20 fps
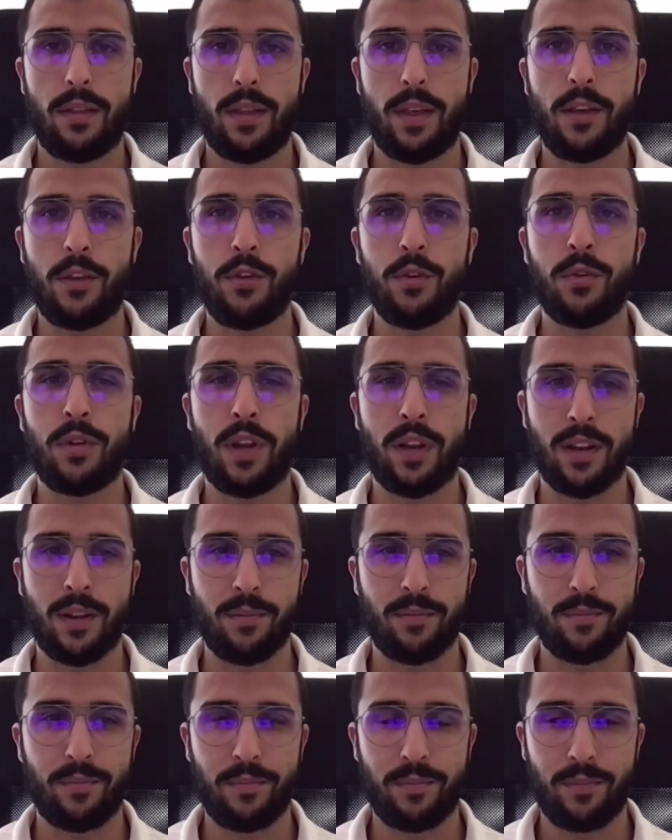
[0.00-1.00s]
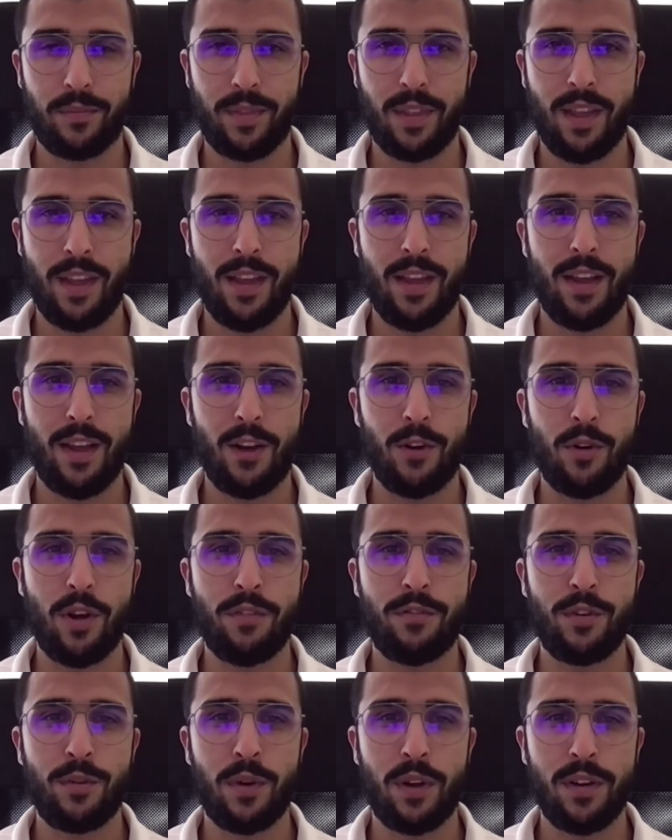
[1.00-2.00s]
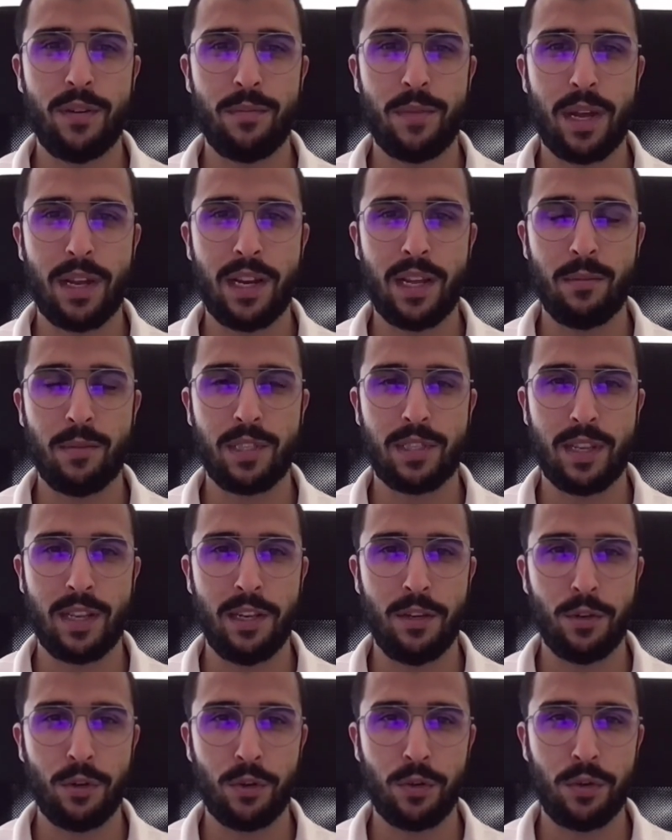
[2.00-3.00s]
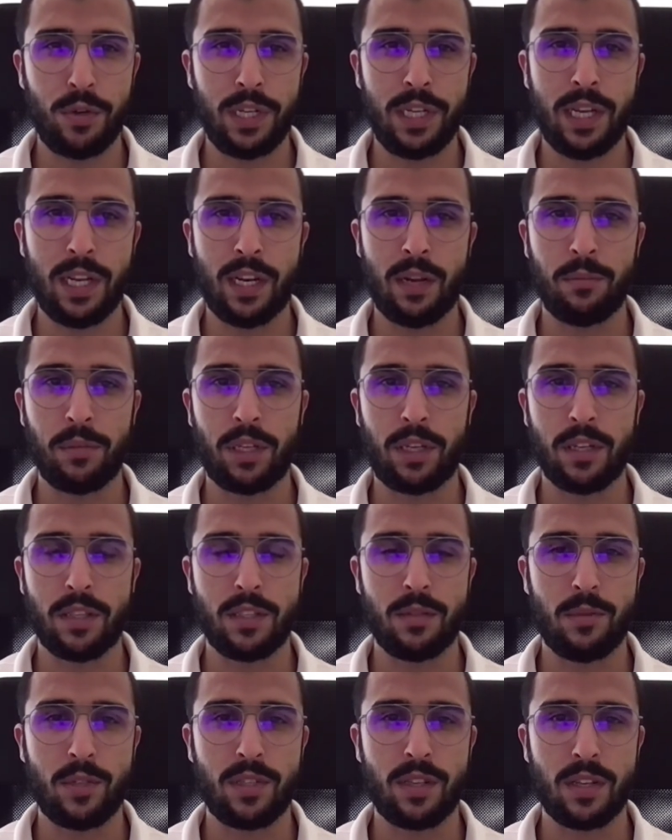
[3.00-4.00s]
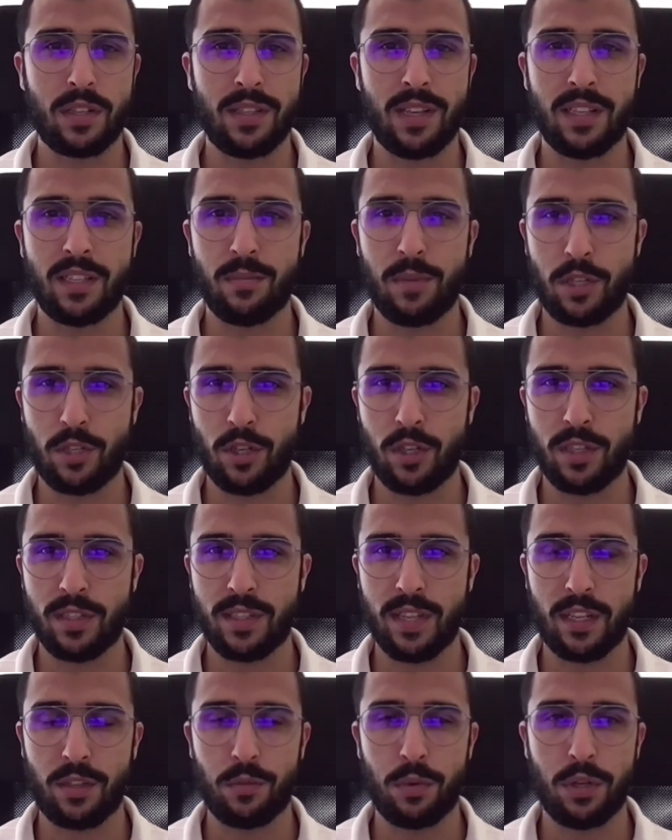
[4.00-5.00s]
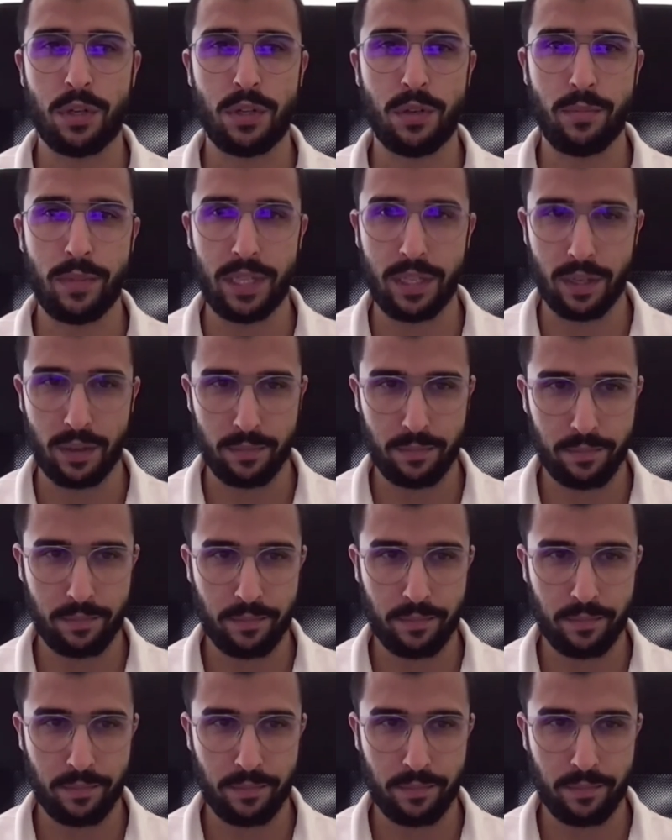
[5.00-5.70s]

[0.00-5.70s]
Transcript: Thank you, Rana. Hello, everyone. My name is Elio Khouri, and I'm the Customer Success Specialist at Twitter MENA.